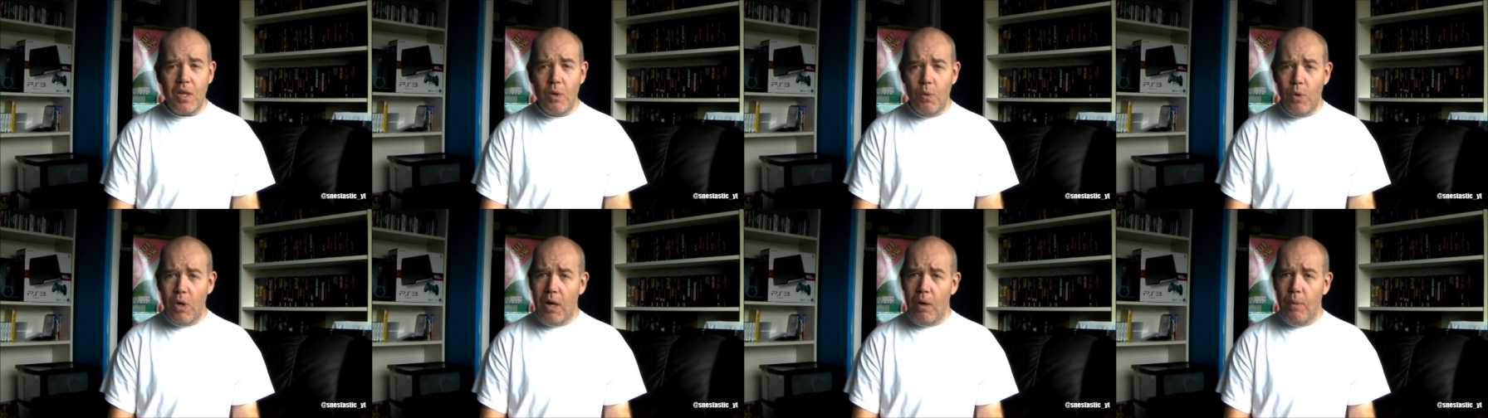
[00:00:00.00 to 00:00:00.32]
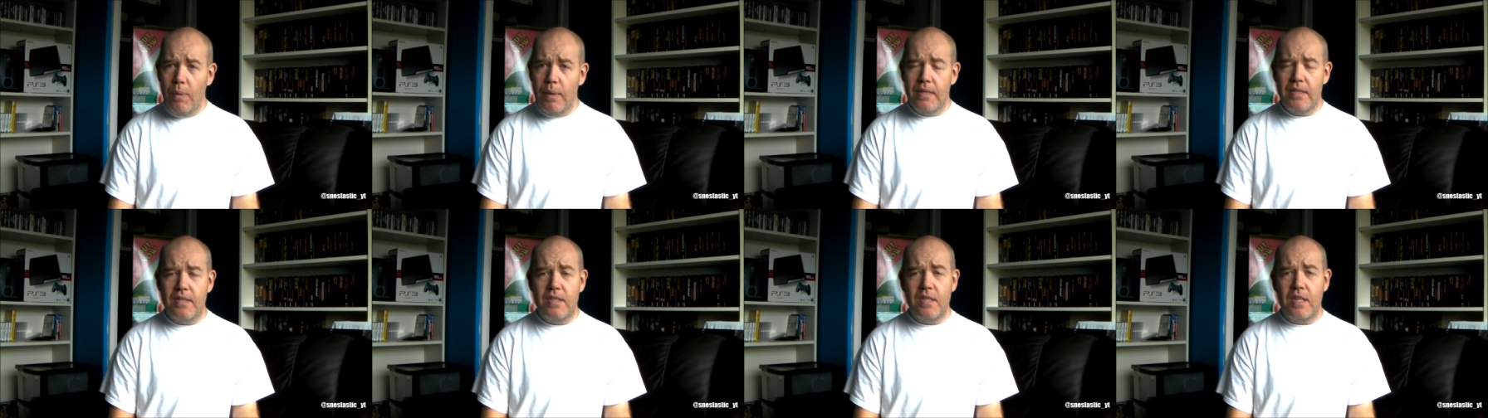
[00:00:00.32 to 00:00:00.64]
I
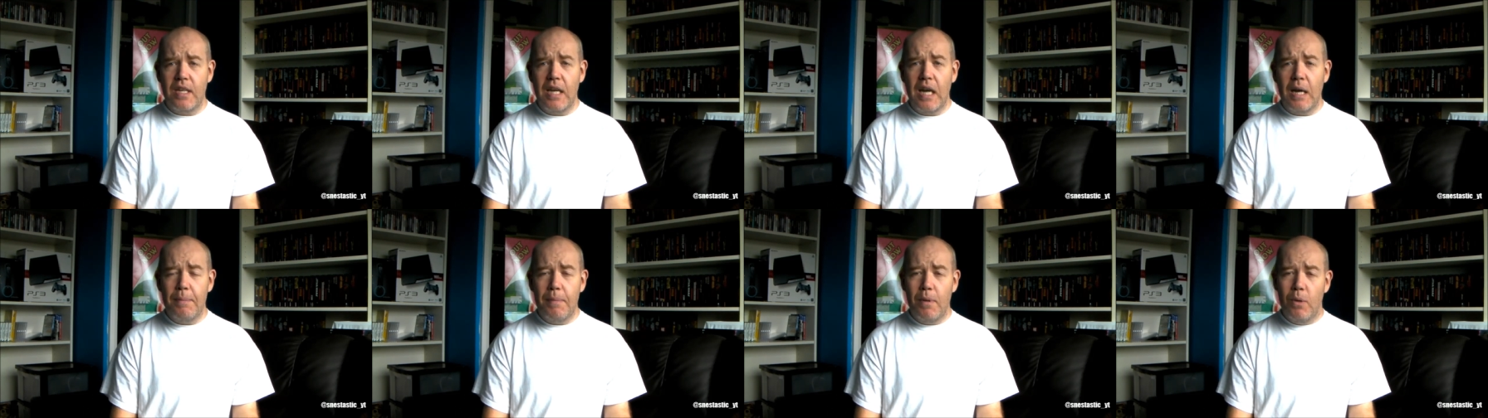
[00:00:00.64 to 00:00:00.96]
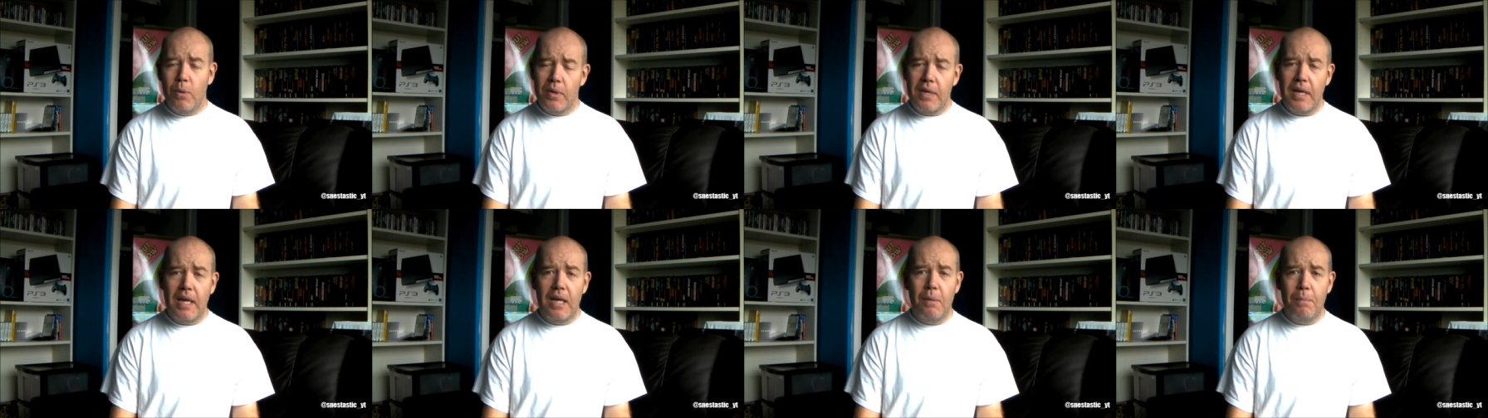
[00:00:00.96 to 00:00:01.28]
went to the car
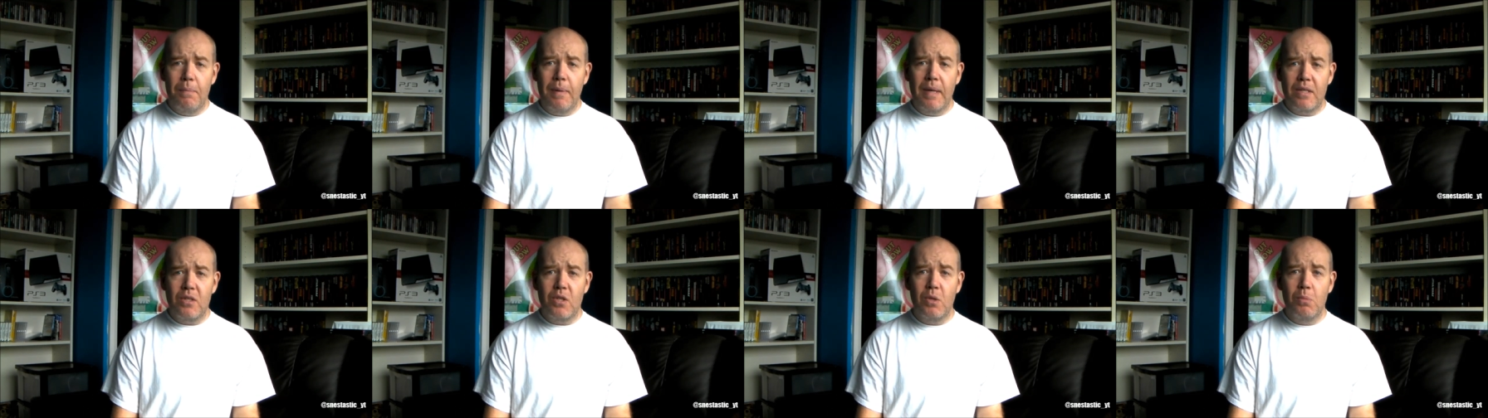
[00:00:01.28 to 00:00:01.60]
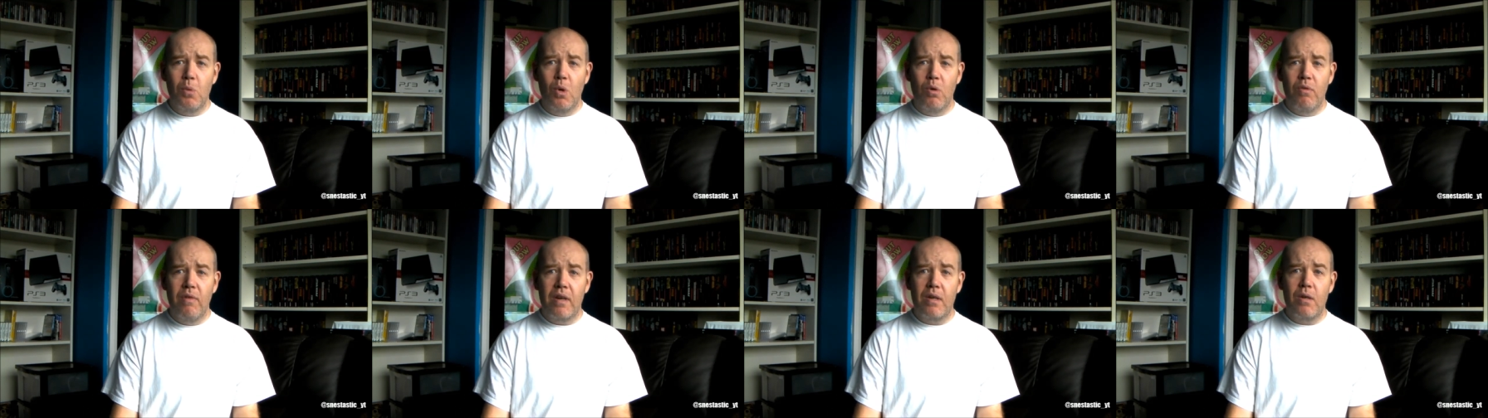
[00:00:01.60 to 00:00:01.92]
boot again and picked some
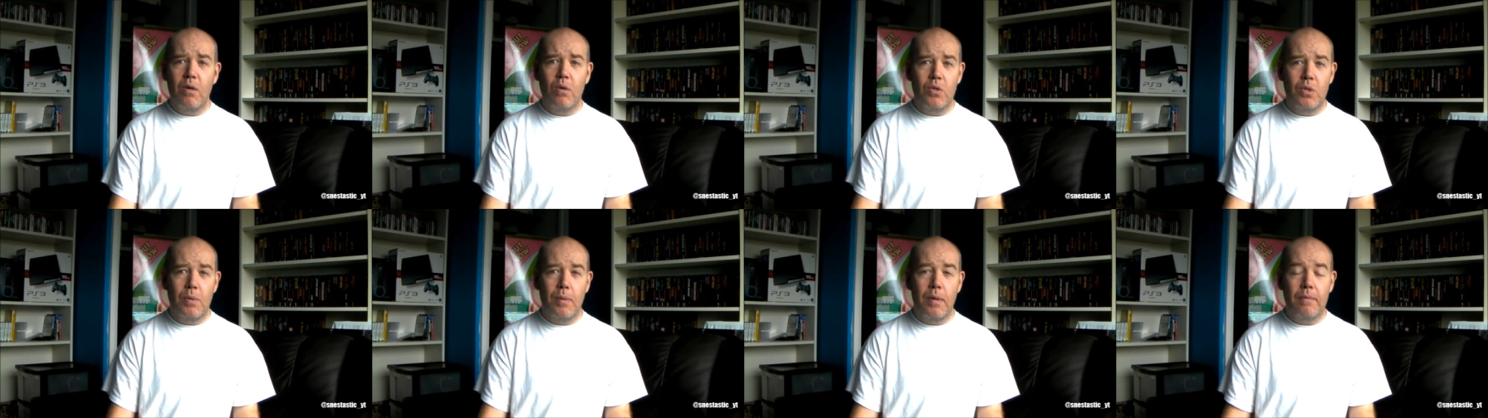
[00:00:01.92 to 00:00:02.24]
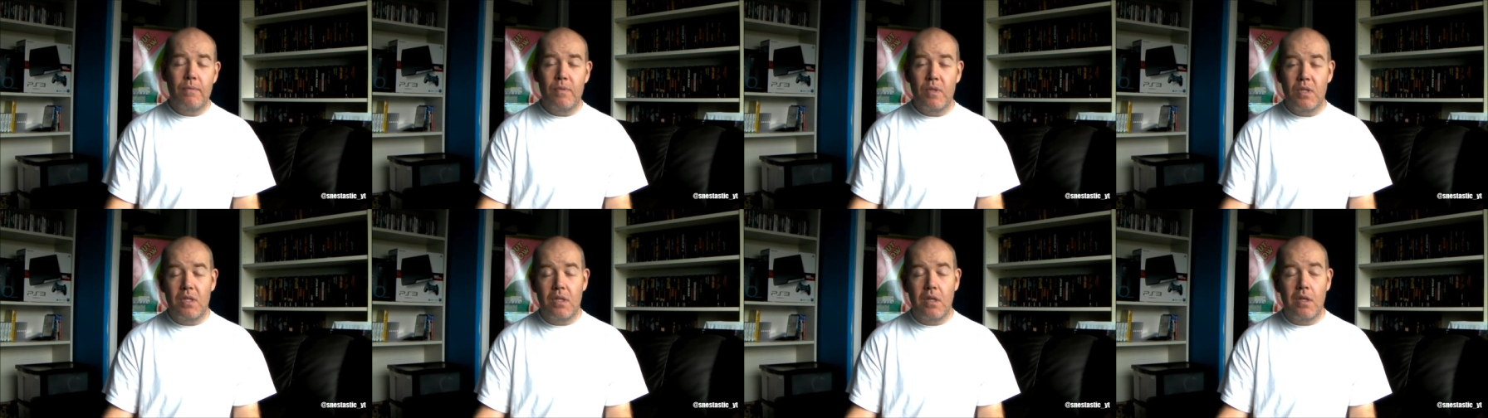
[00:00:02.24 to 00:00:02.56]
more records up,
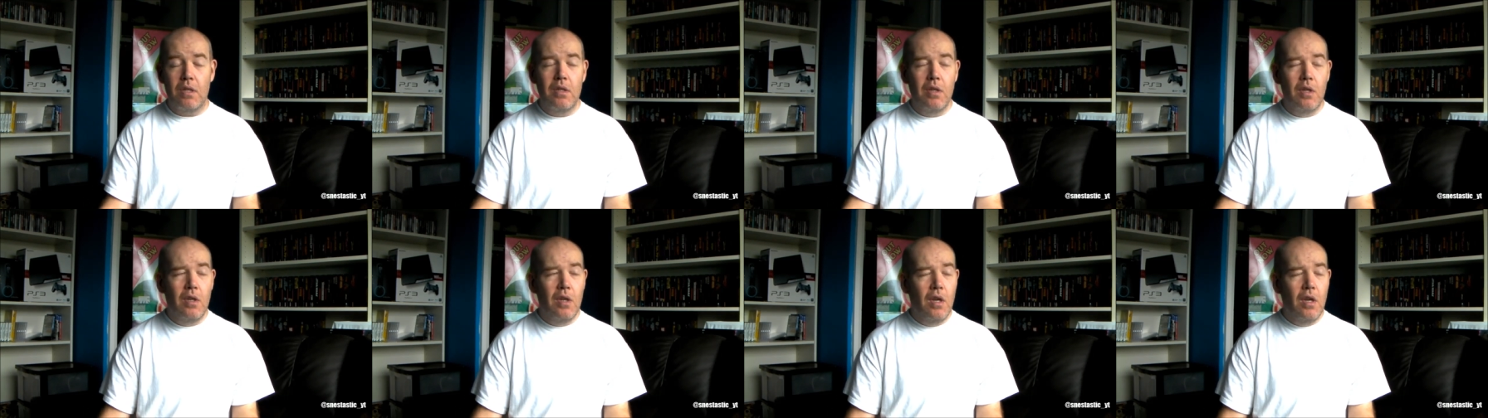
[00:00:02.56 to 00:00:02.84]
obviously.